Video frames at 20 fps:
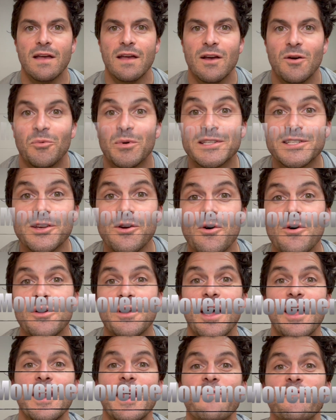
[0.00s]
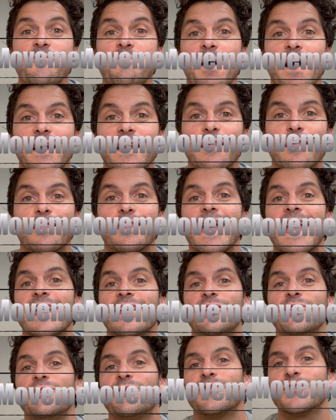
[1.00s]
What's going on, everybody?
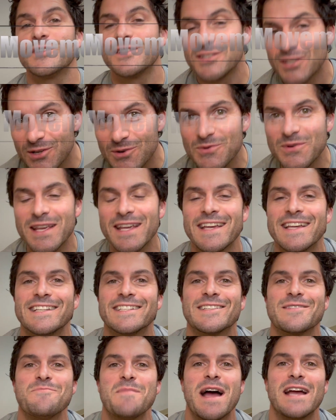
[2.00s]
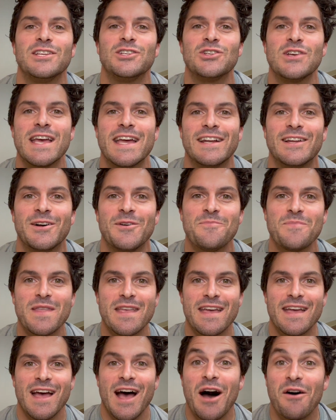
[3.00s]
Thank you for tuning into my channel.
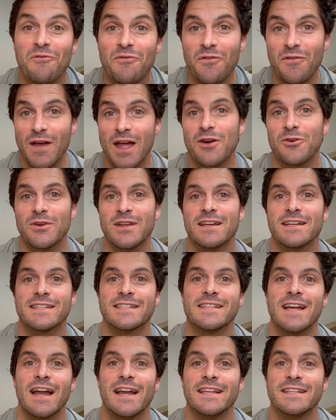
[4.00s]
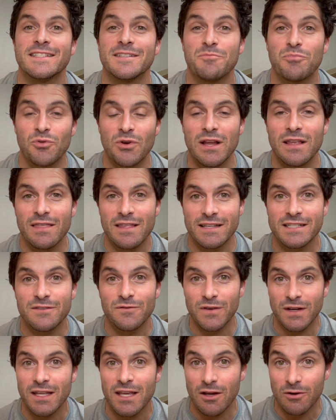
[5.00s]
I'm very excited to bring this
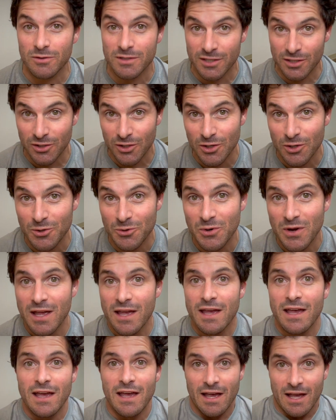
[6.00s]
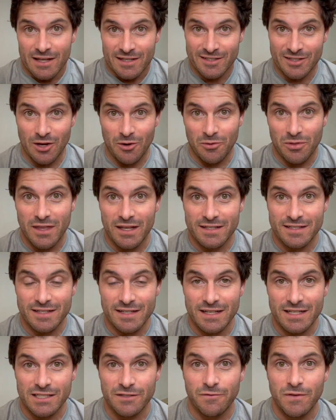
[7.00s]
video to you. So this
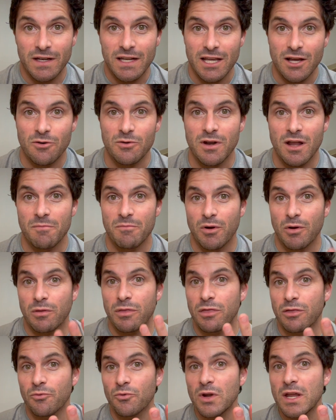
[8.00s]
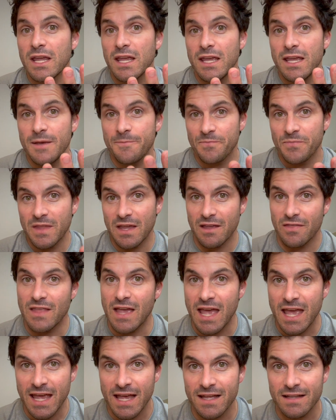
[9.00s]
is video number 3 in the
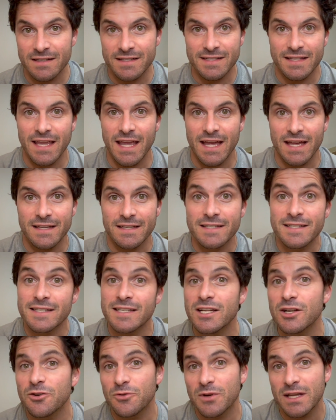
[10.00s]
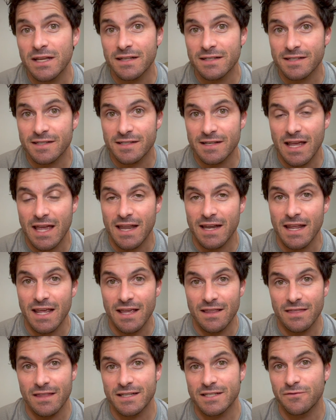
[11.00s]
handstand series. And
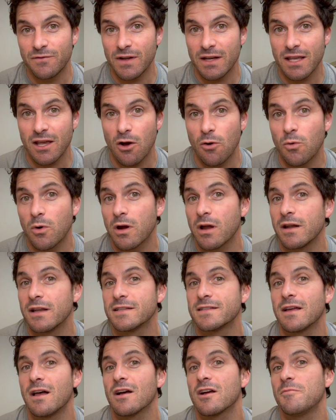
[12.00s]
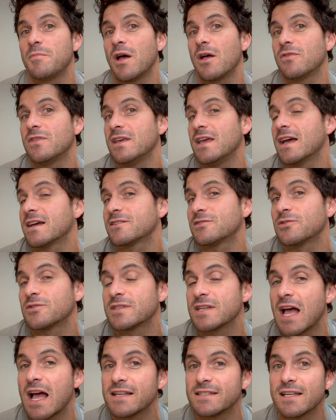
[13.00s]
in this video, we're going to talk about the
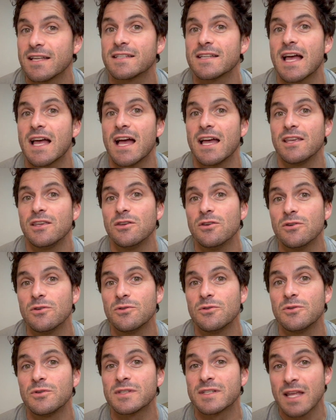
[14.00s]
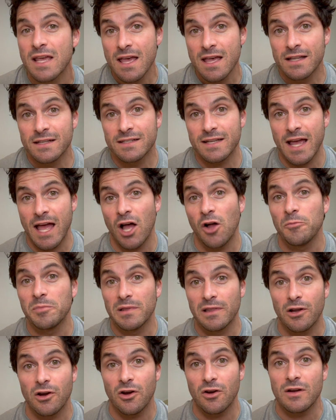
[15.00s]
exercises I use to help
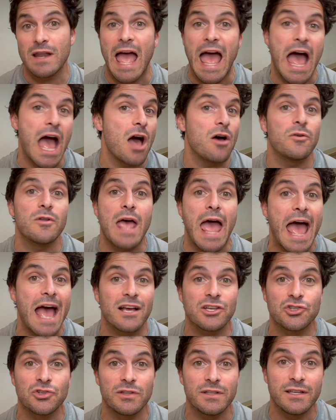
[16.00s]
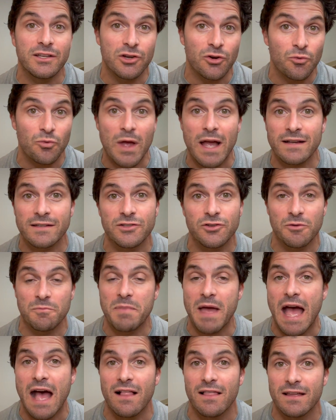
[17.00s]
learn how to actually correct your
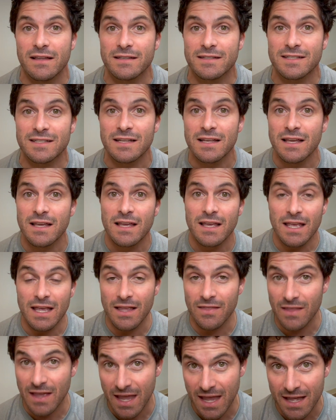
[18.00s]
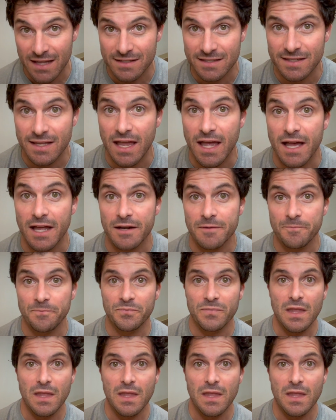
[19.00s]
balance in the handstand.